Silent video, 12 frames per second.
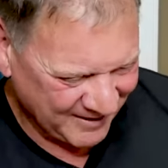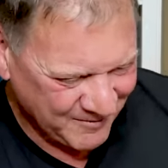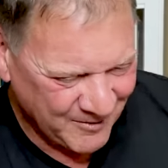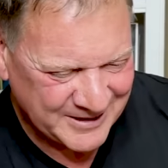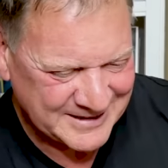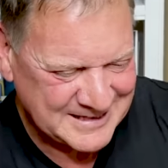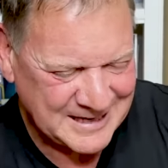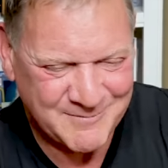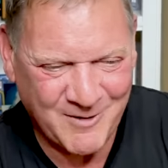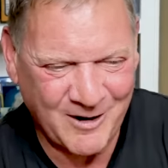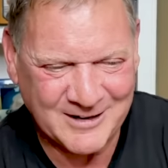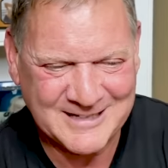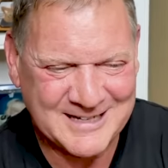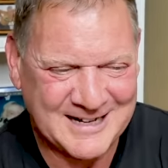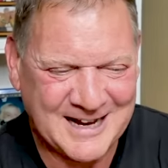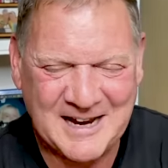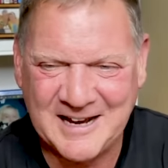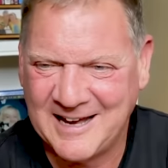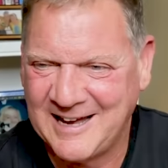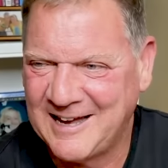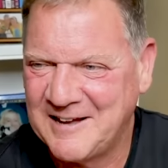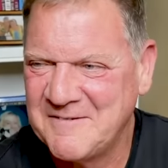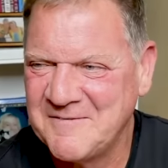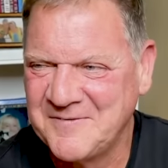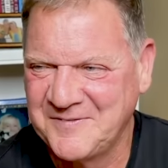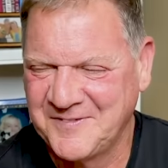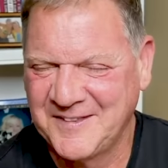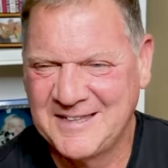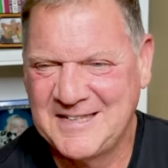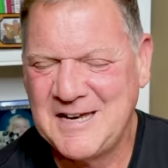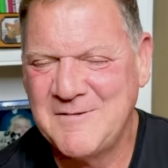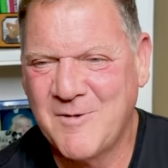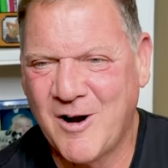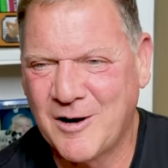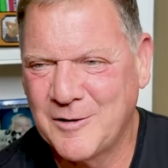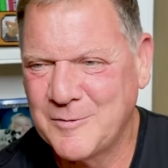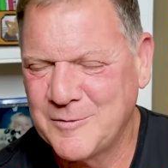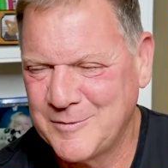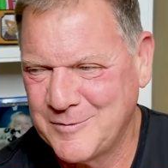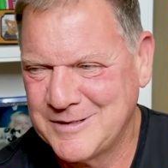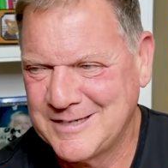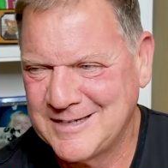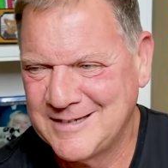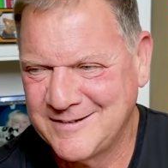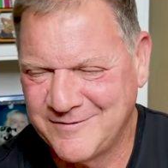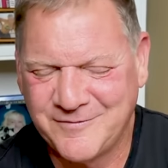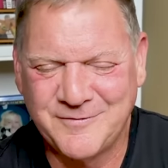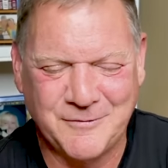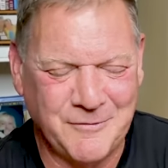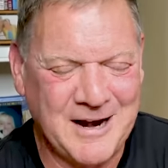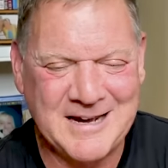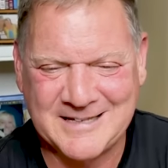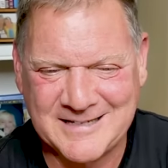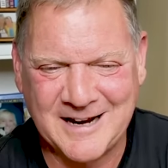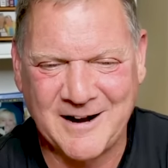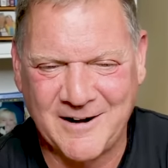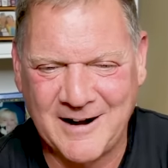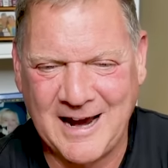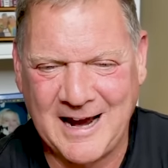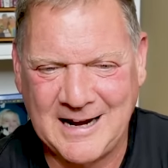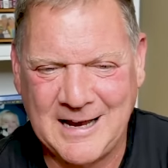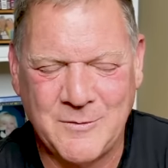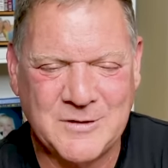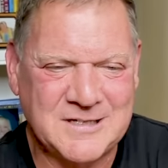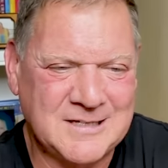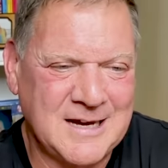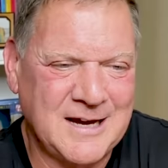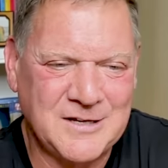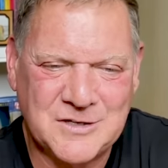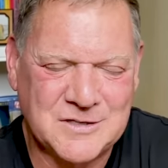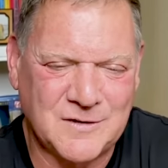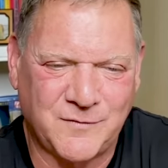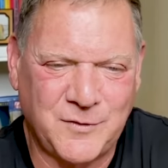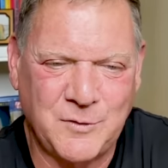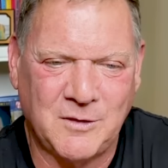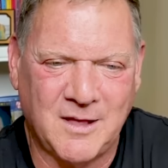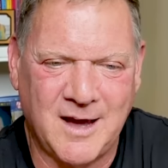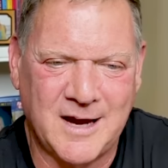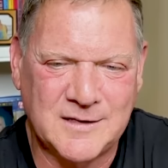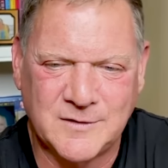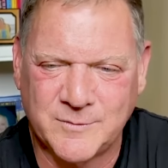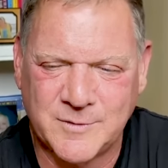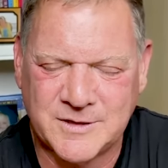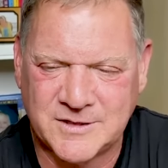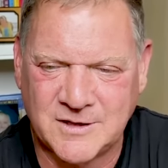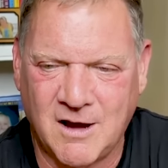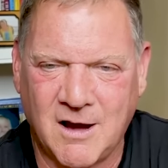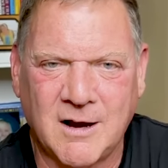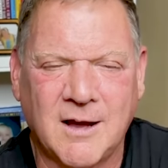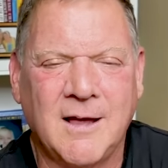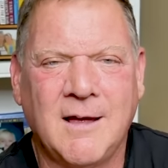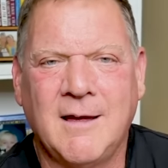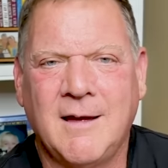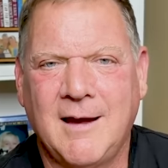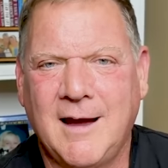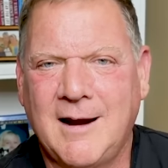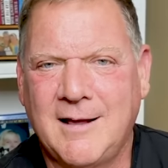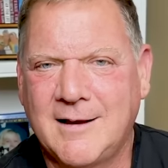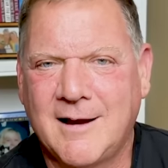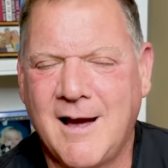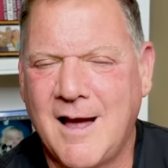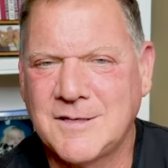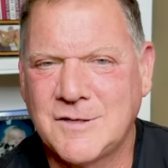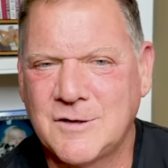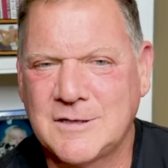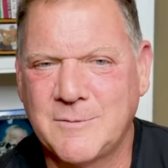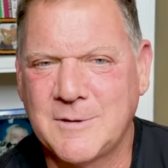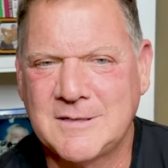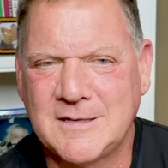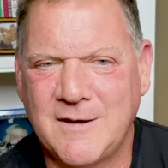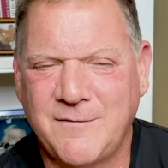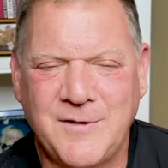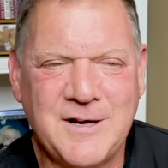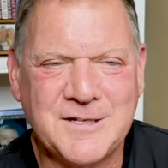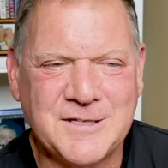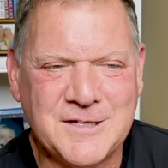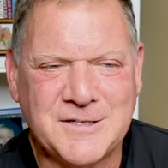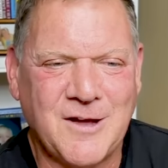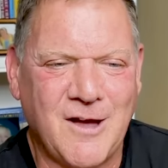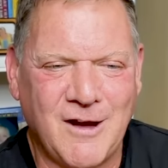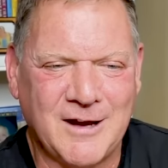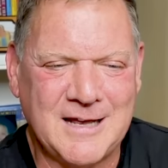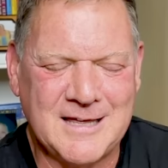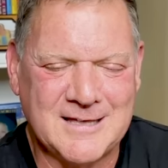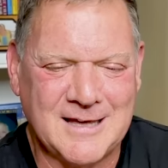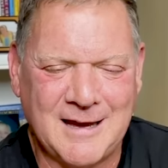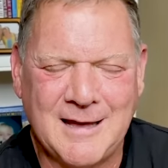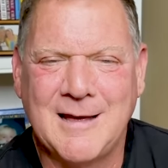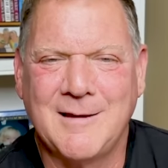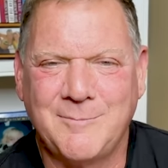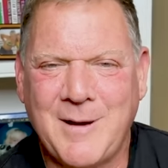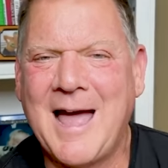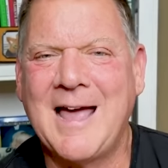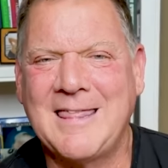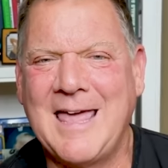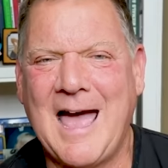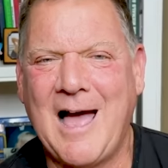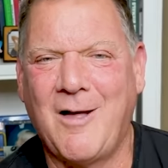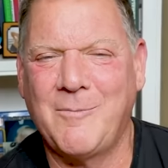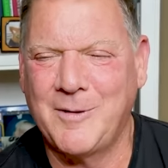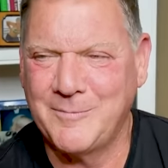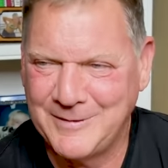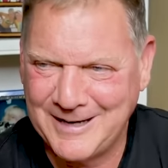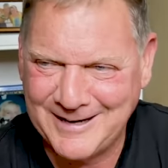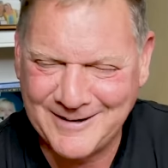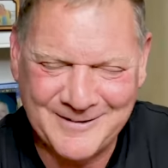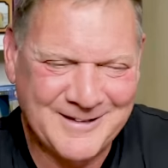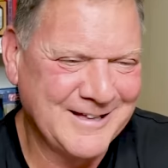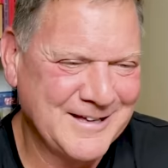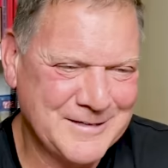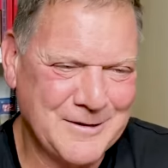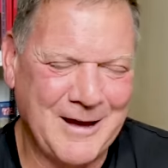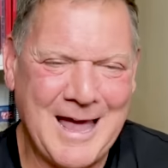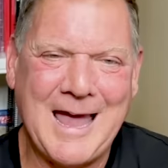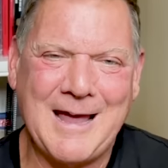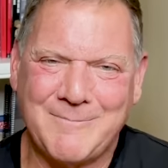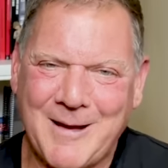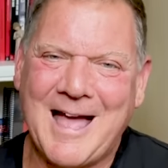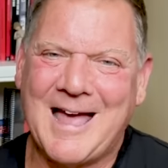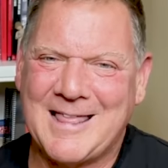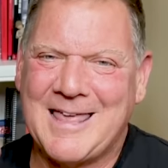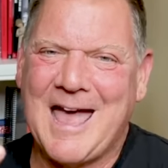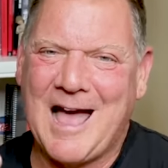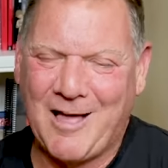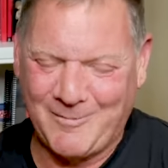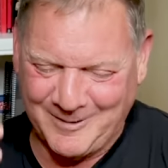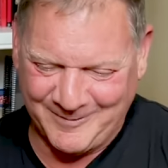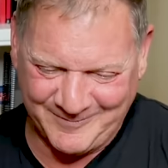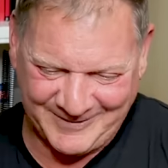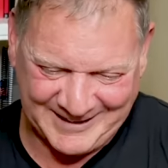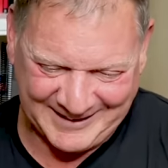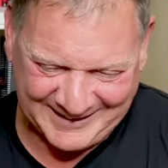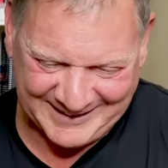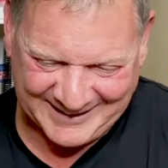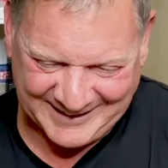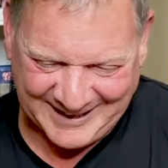I quoted Dean Martin today. Uh, Dean Martin was a great singer, and he would sing just a few lines from a song. And at a concert, someone would say, finish the song. And he'd say, buy the album, you know. So, hey, buy the album, you know.